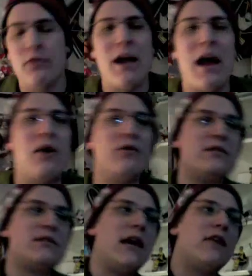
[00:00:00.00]
around
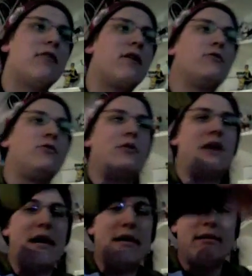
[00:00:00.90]
and skate around the whole
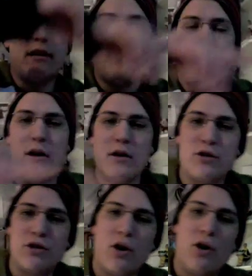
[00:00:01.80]
ice and put on a
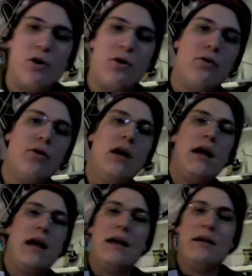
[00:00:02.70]
show
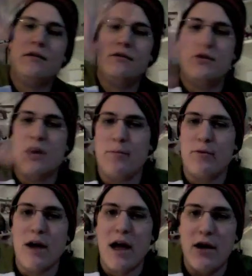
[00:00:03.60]
and jump
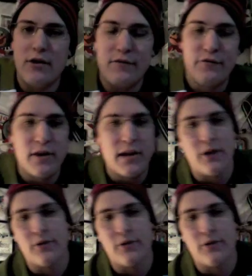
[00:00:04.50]
around and freak out,